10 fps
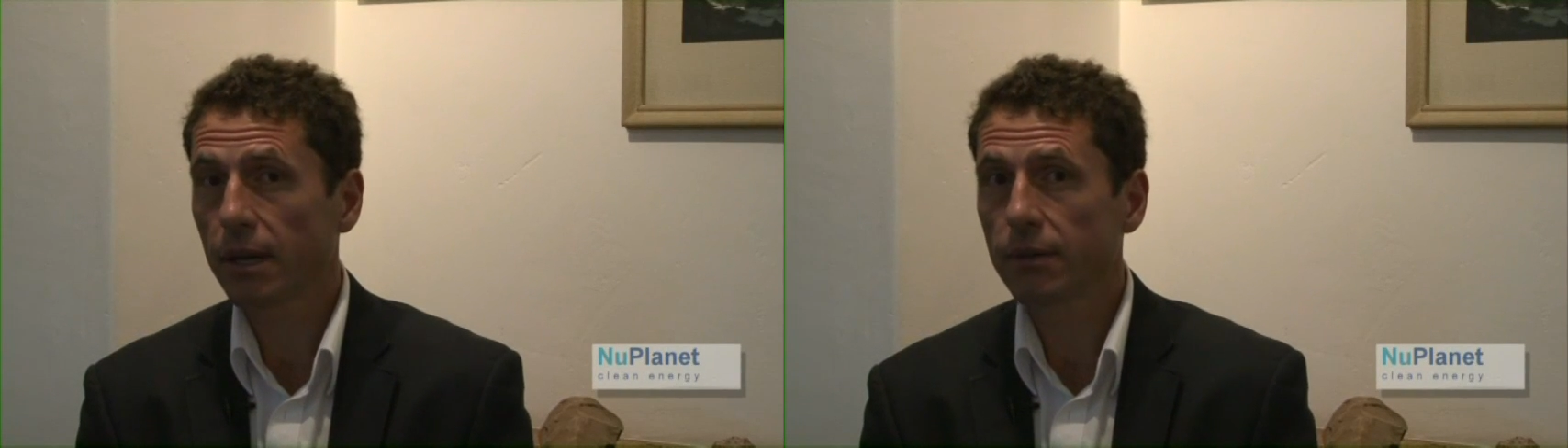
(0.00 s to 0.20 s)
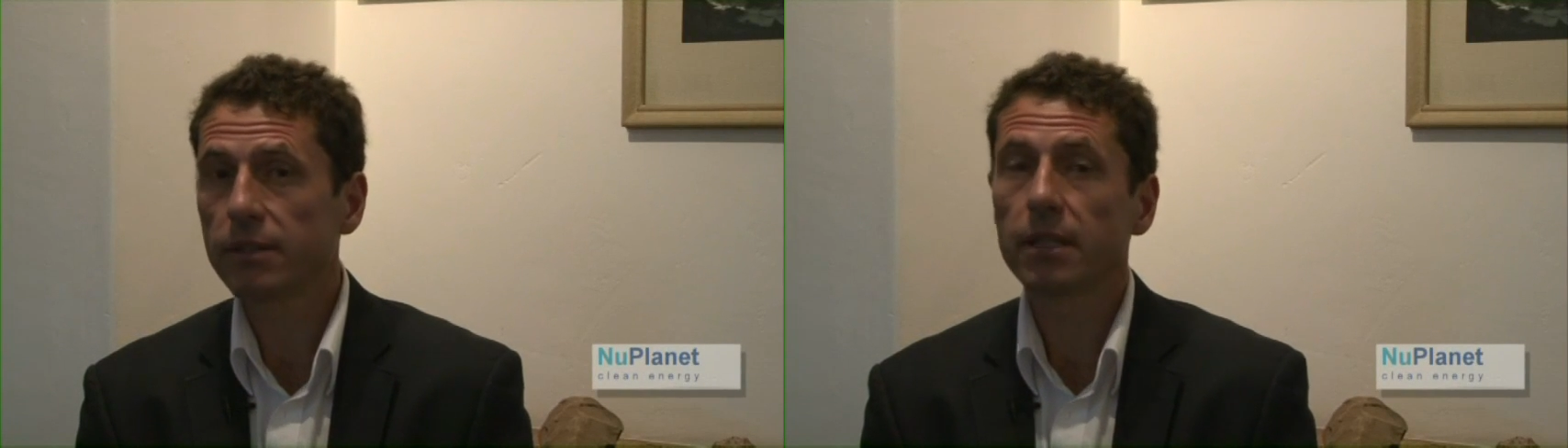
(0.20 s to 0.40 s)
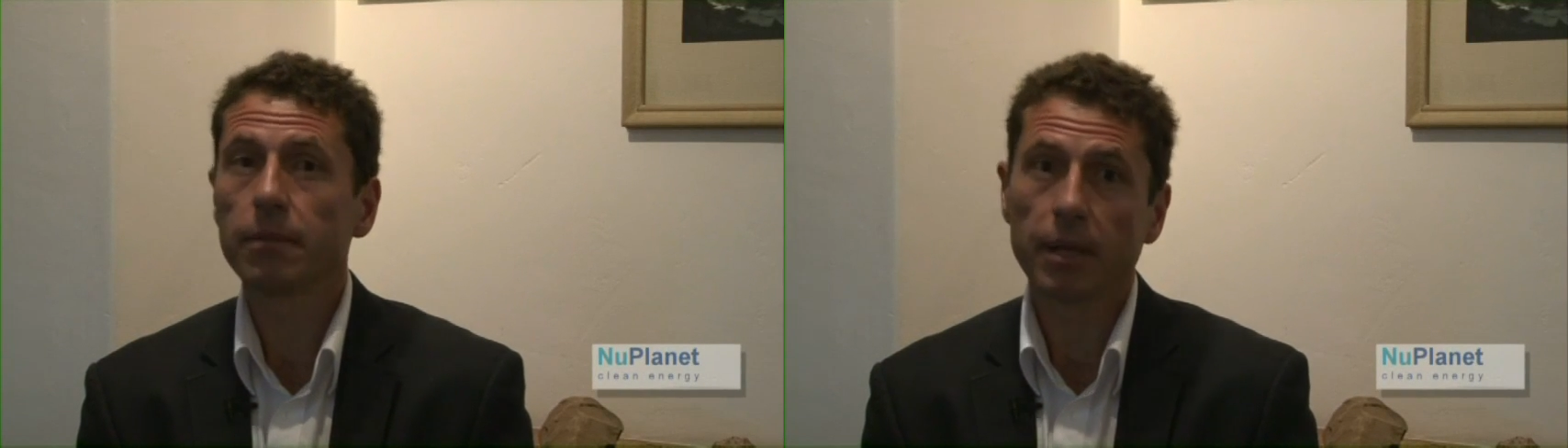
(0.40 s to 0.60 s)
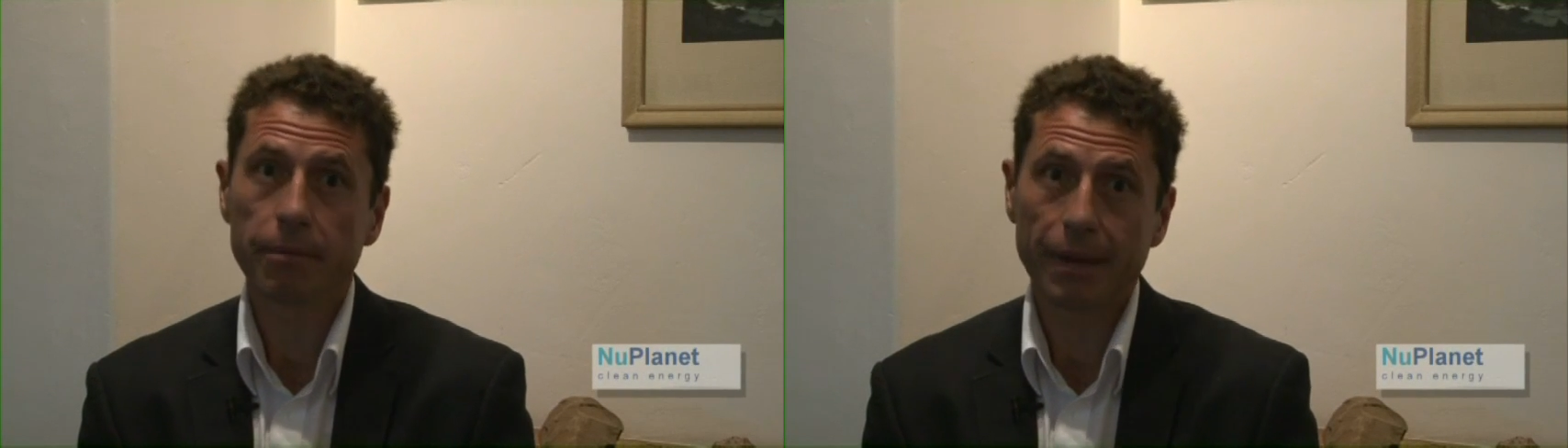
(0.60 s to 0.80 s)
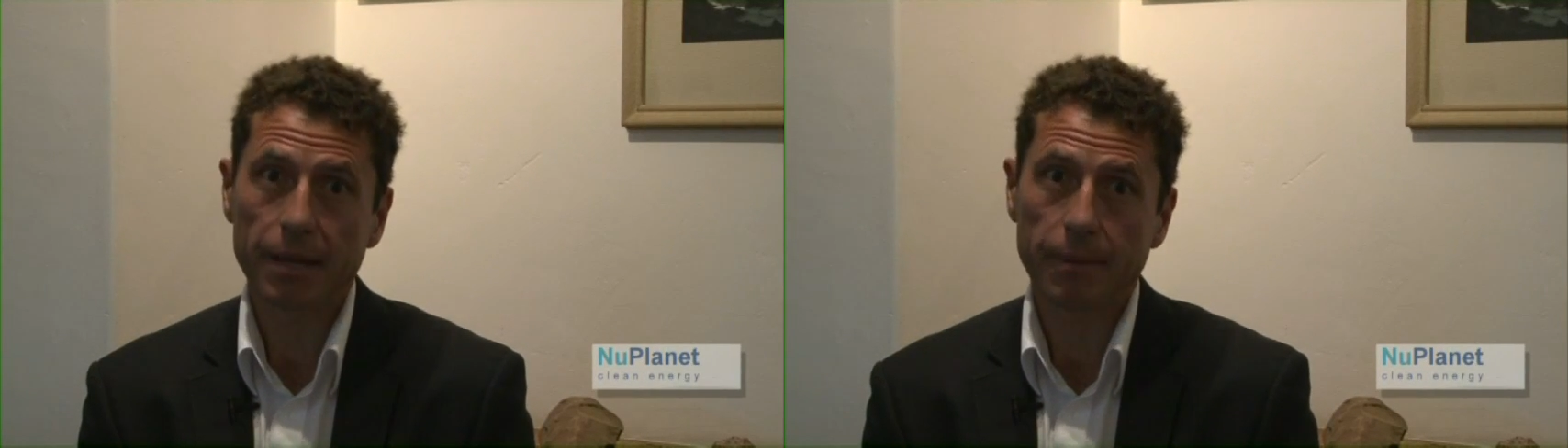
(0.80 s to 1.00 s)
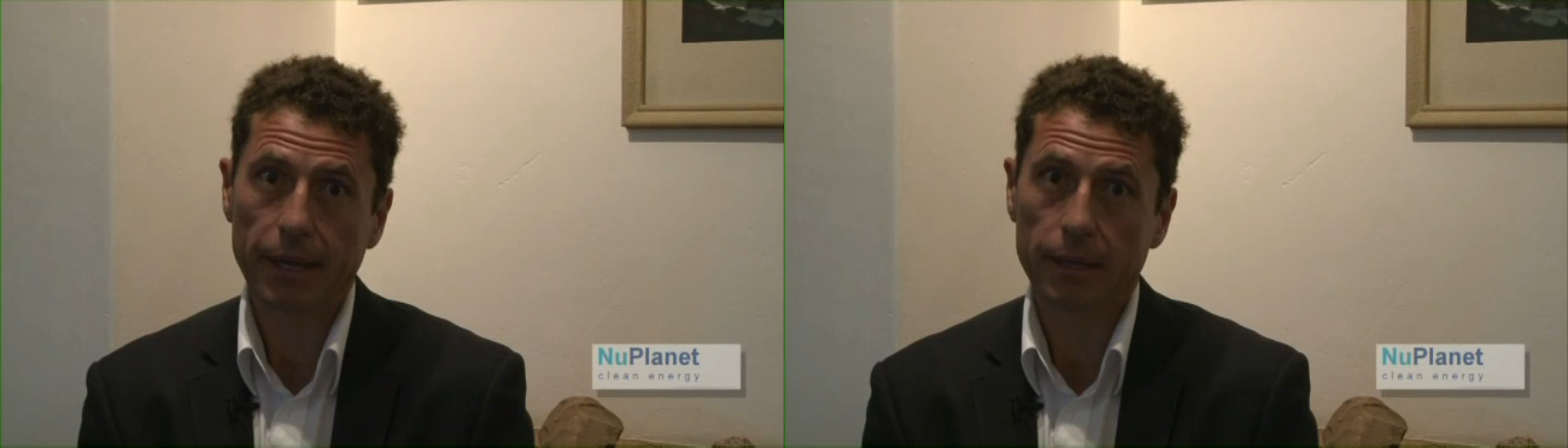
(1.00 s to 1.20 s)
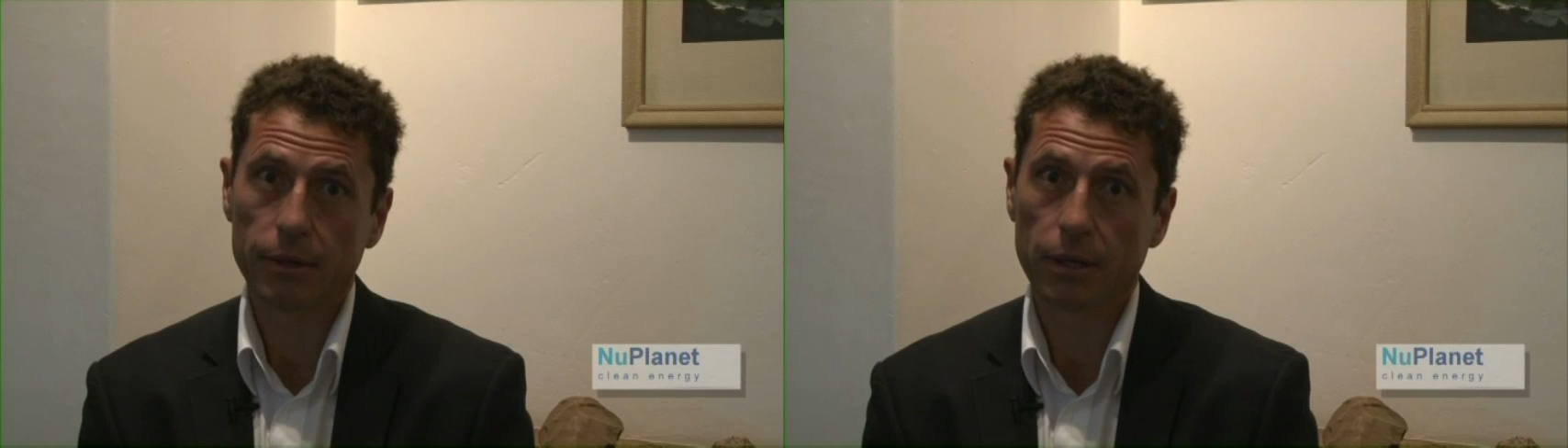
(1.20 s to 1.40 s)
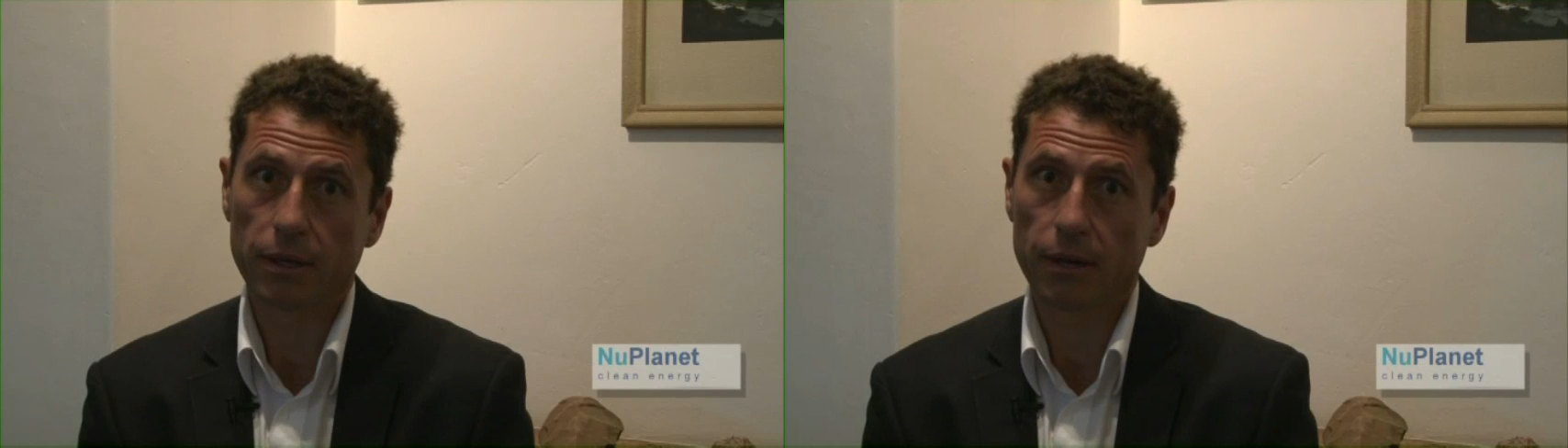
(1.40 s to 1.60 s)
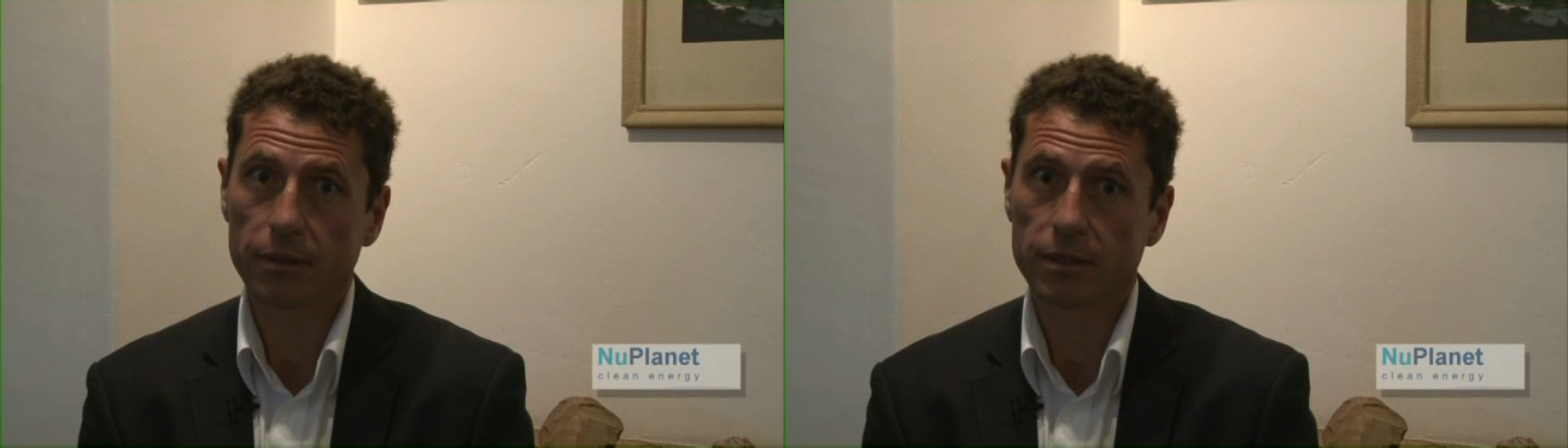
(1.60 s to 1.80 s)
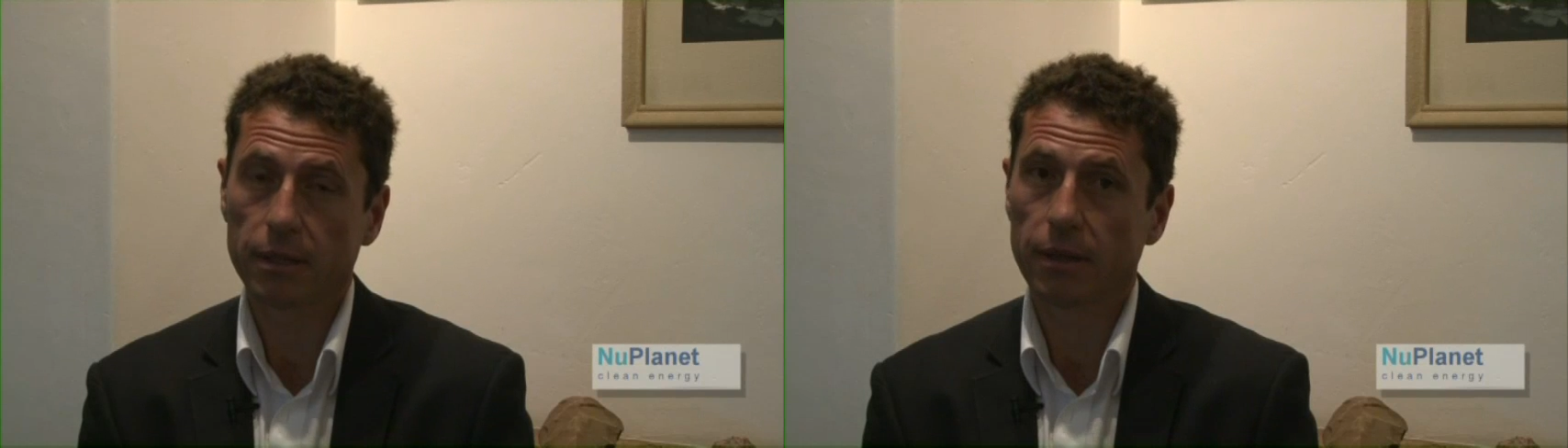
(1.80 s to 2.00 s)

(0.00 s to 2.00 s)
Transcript: currency and being paid back in your own currency.